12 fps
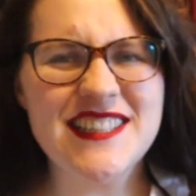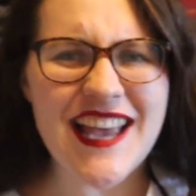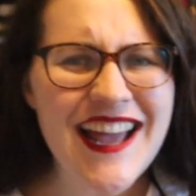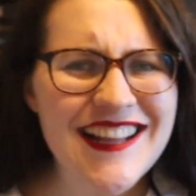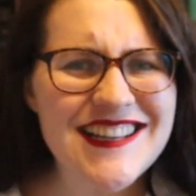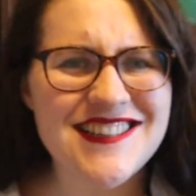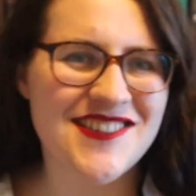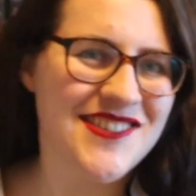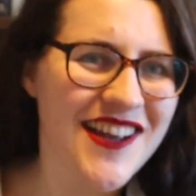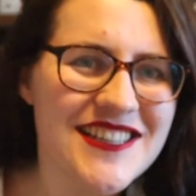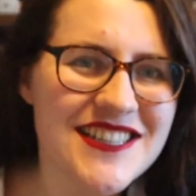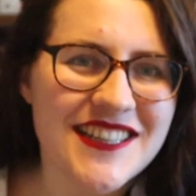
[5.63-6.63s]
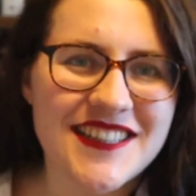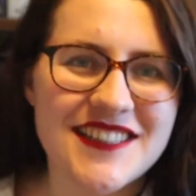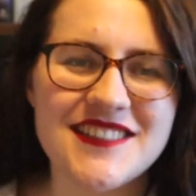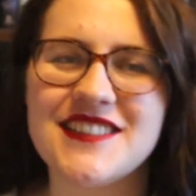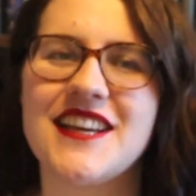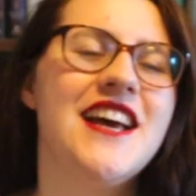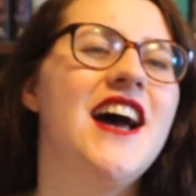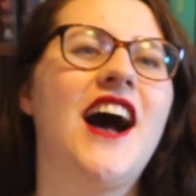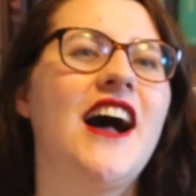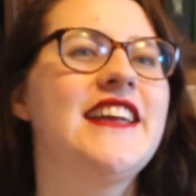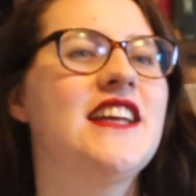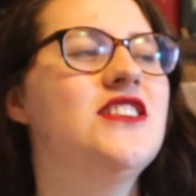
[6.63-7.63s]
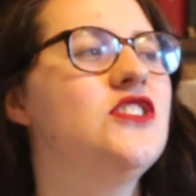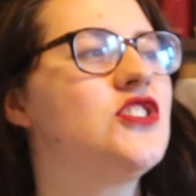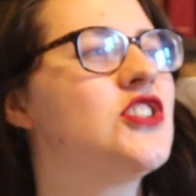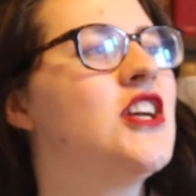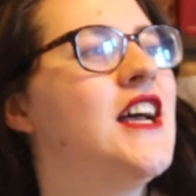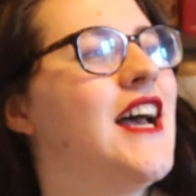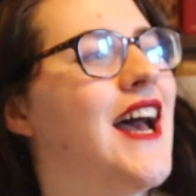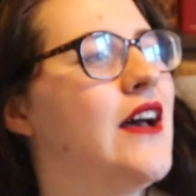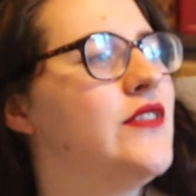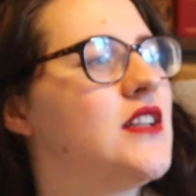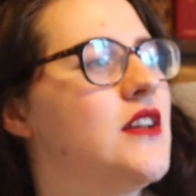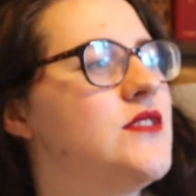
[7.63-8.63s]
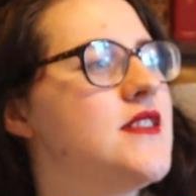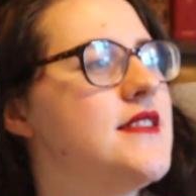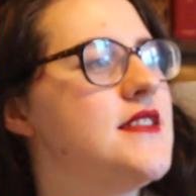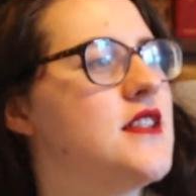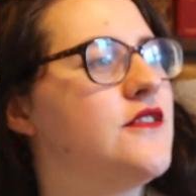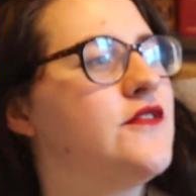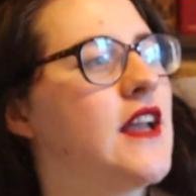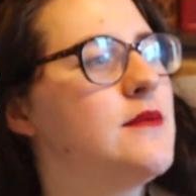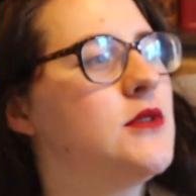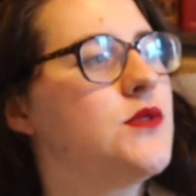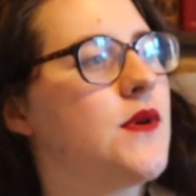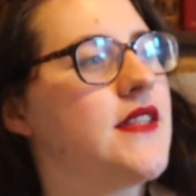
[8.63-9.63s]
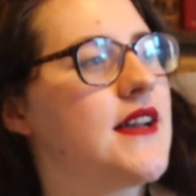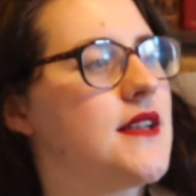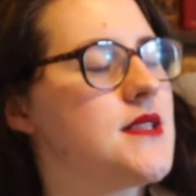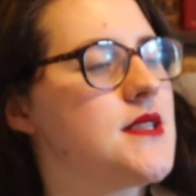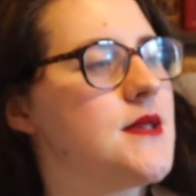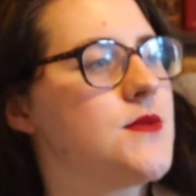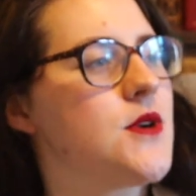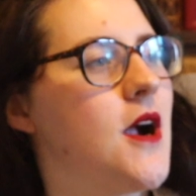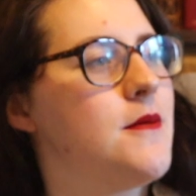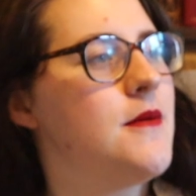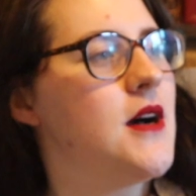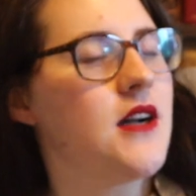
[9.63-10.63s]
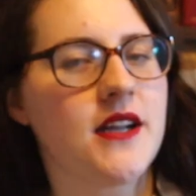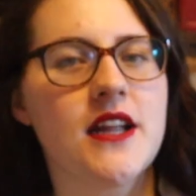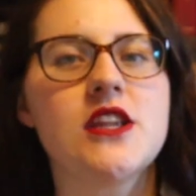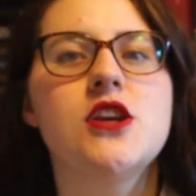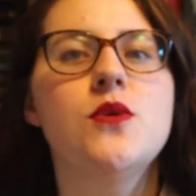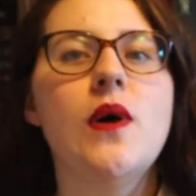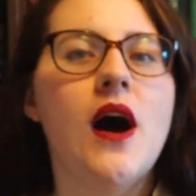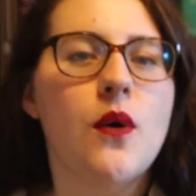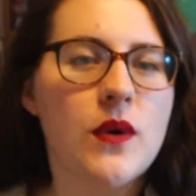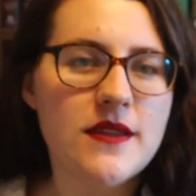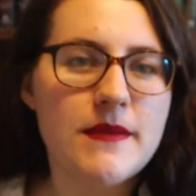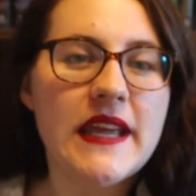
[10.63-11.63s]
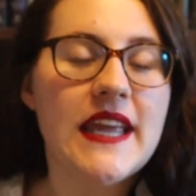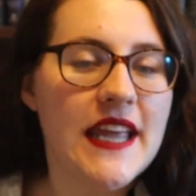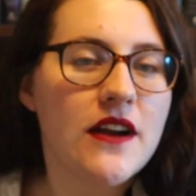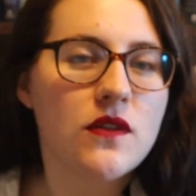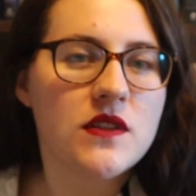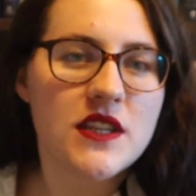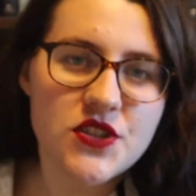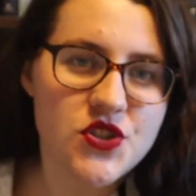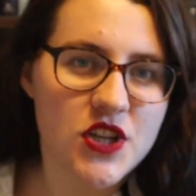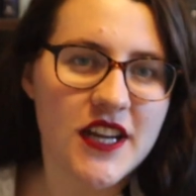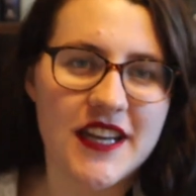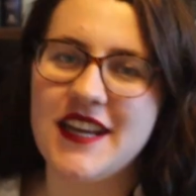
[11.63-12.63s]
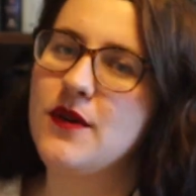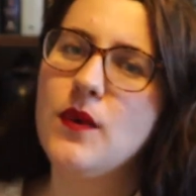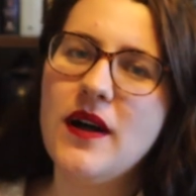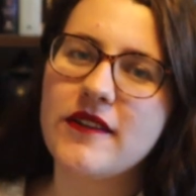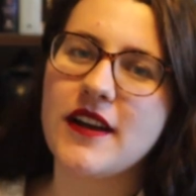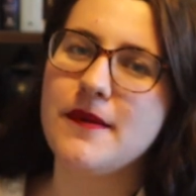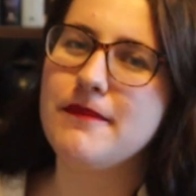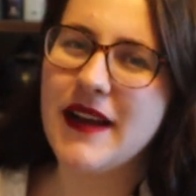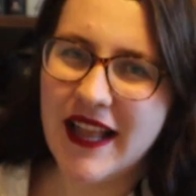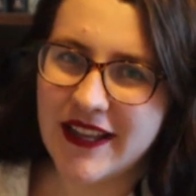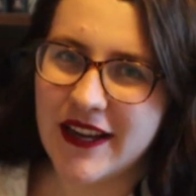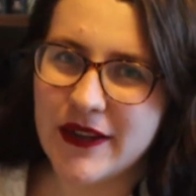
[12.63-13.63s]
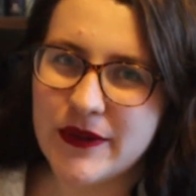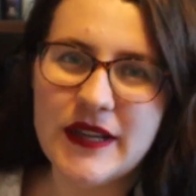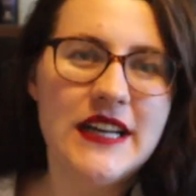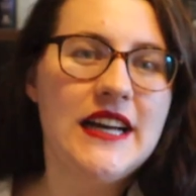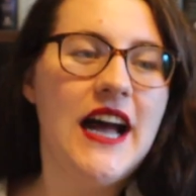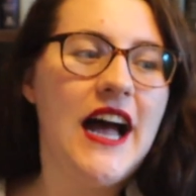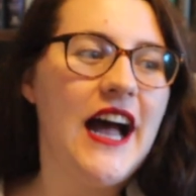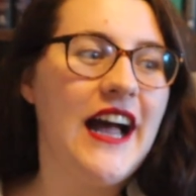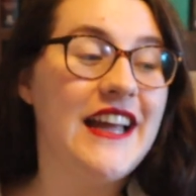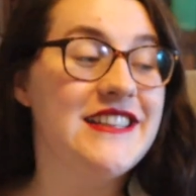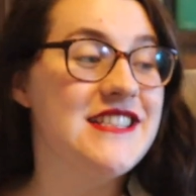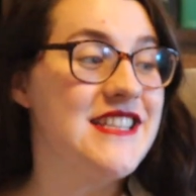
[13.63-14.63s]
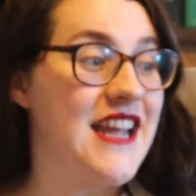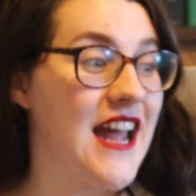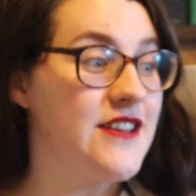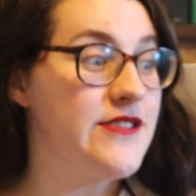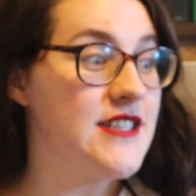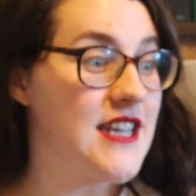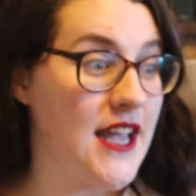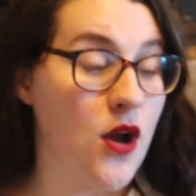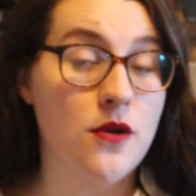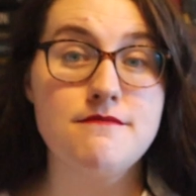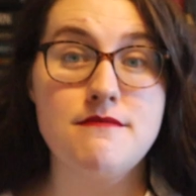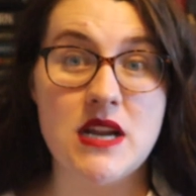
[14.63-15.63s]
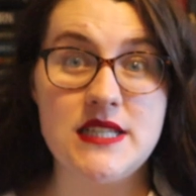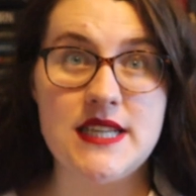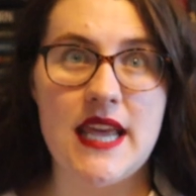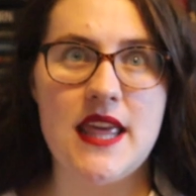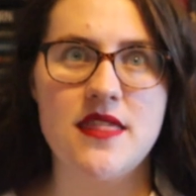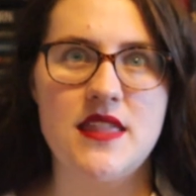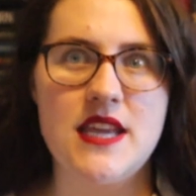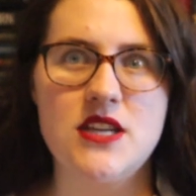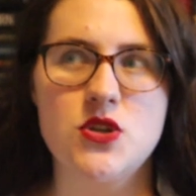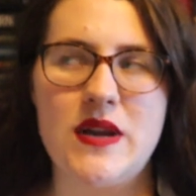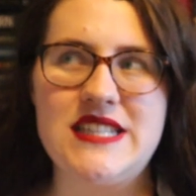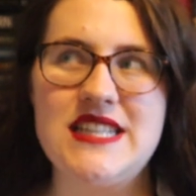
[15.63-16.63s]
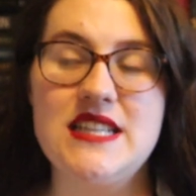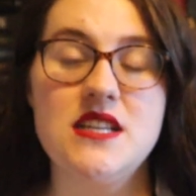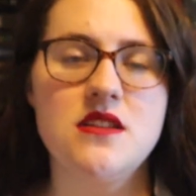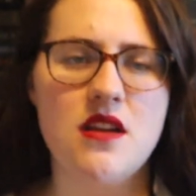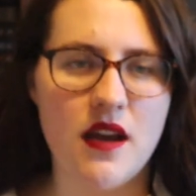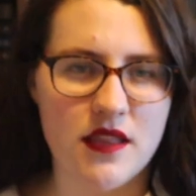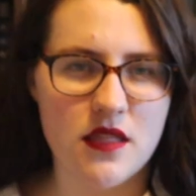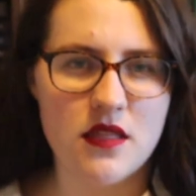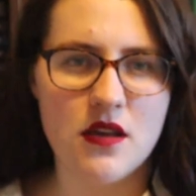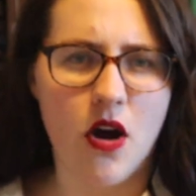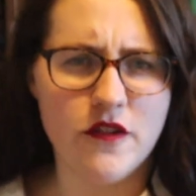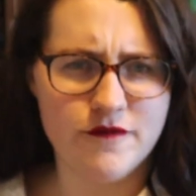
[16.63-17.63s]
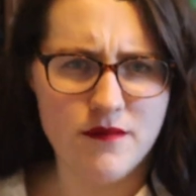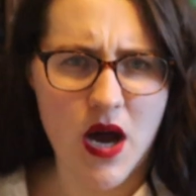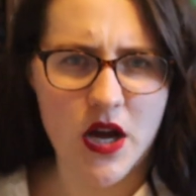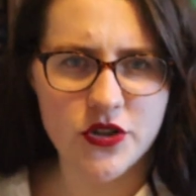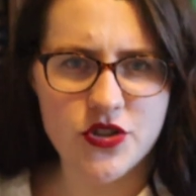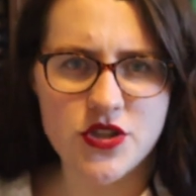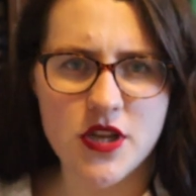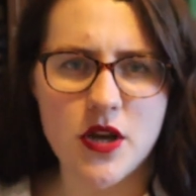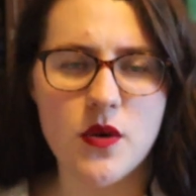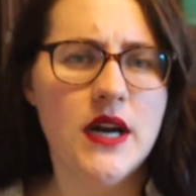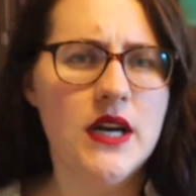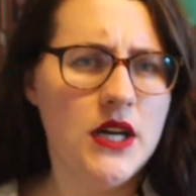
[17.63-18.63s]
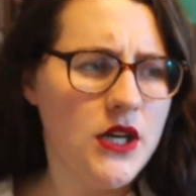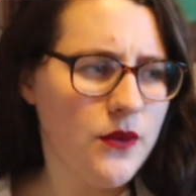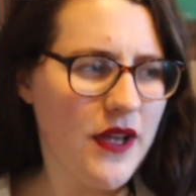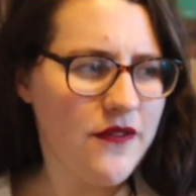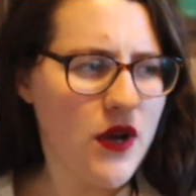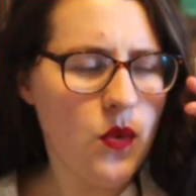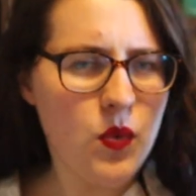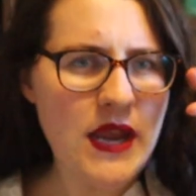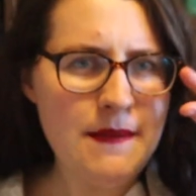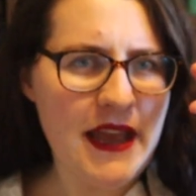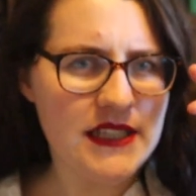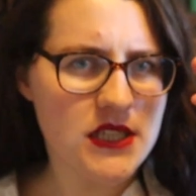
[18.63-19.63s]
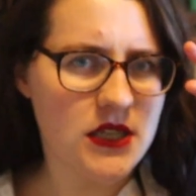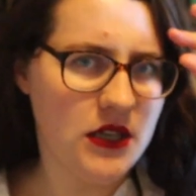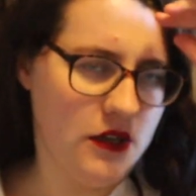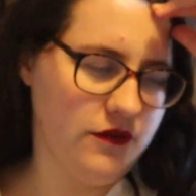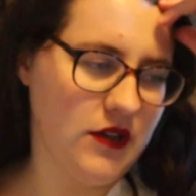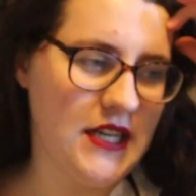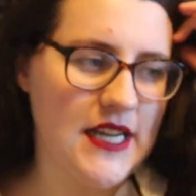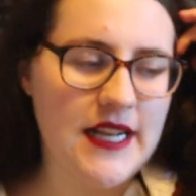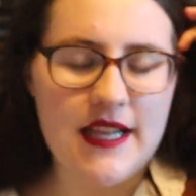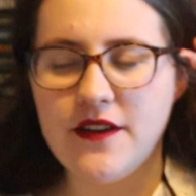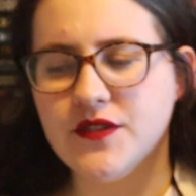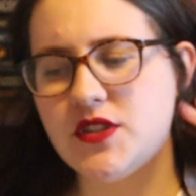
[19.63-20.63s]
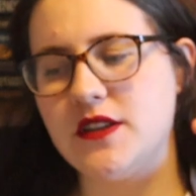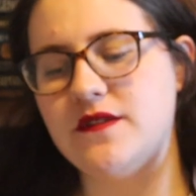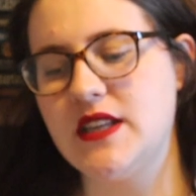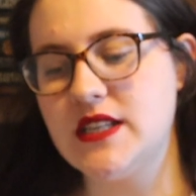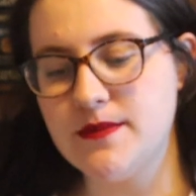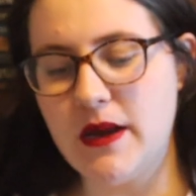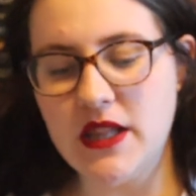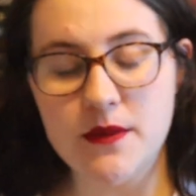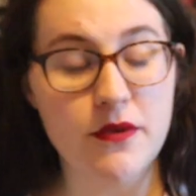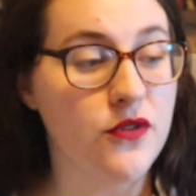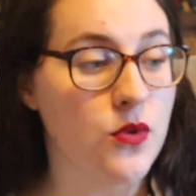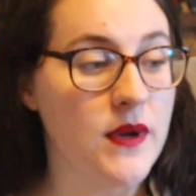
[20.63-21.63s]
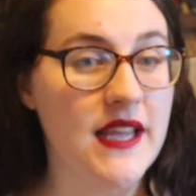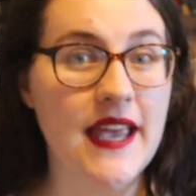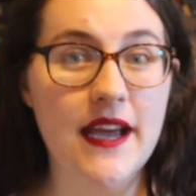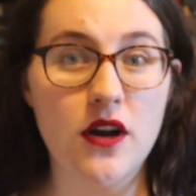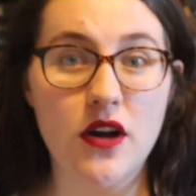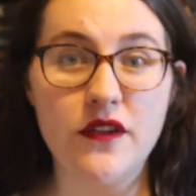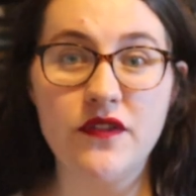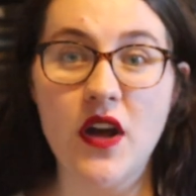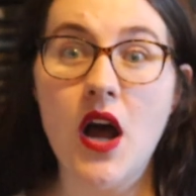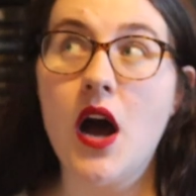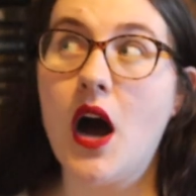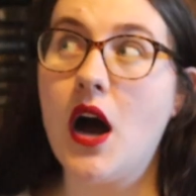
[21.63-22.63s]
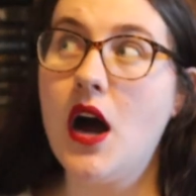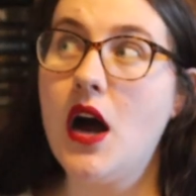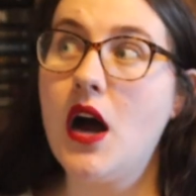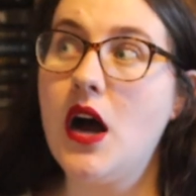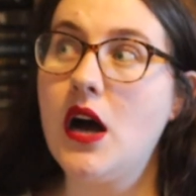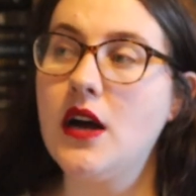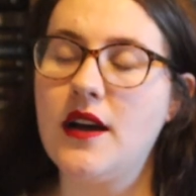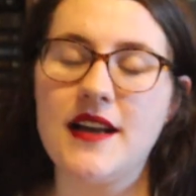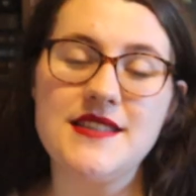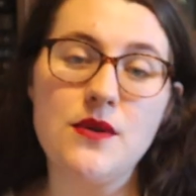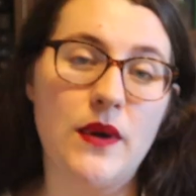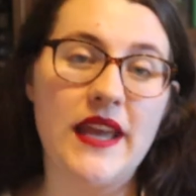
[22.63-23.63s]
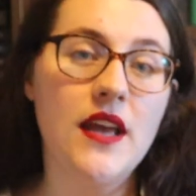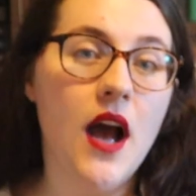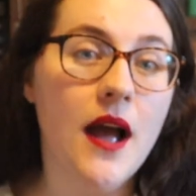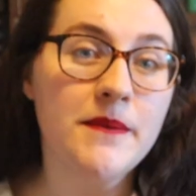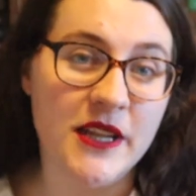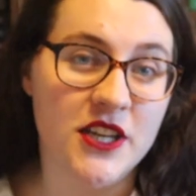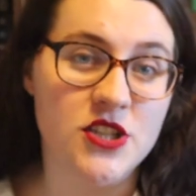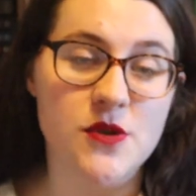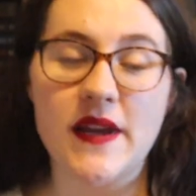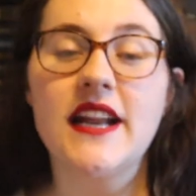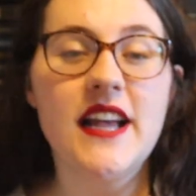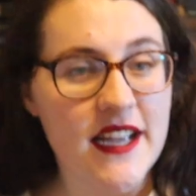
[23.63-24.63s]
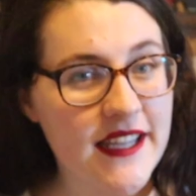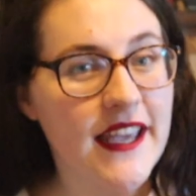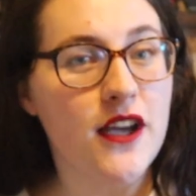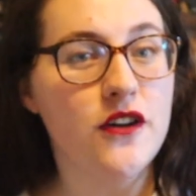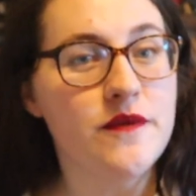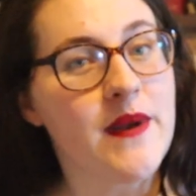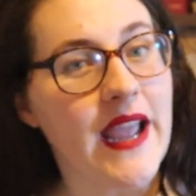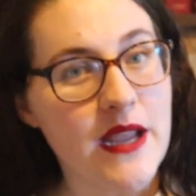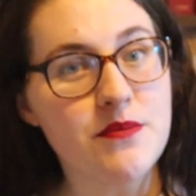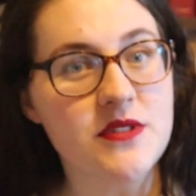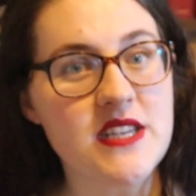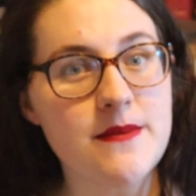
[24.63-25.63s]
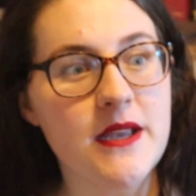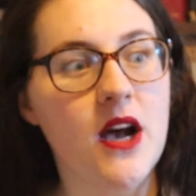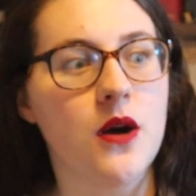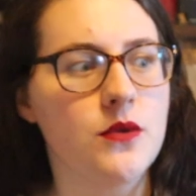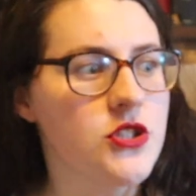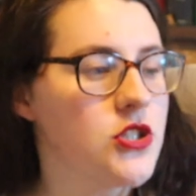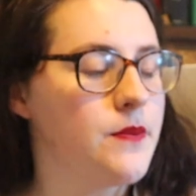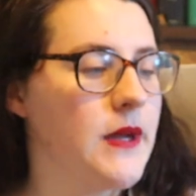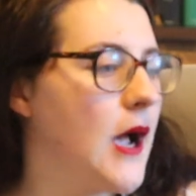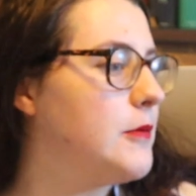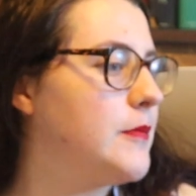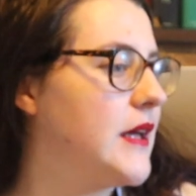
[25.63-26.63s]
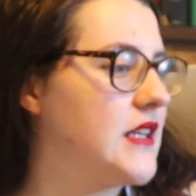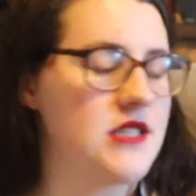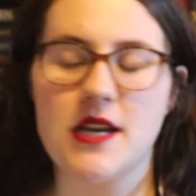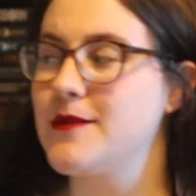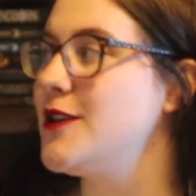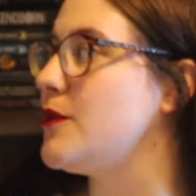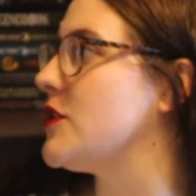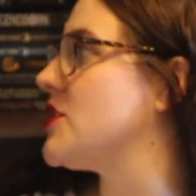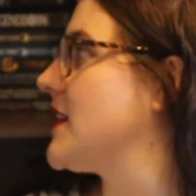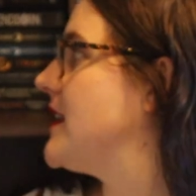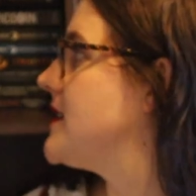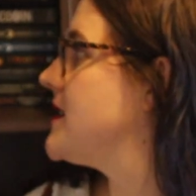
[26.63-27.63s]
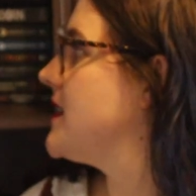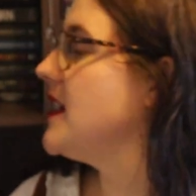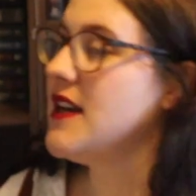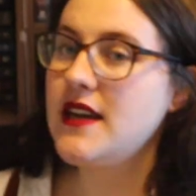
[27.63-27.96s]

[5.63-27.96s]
Get excited. I inch ever closer to the fabled 1000 subscriber mark and you are with me here on this journey. Welcome. Hello. It is the end of the day on Monday the 29th of March. So we have a wee bit of reading left of this month before we kick off our... Kick off my April TBR, which should be up by the time you're watching this.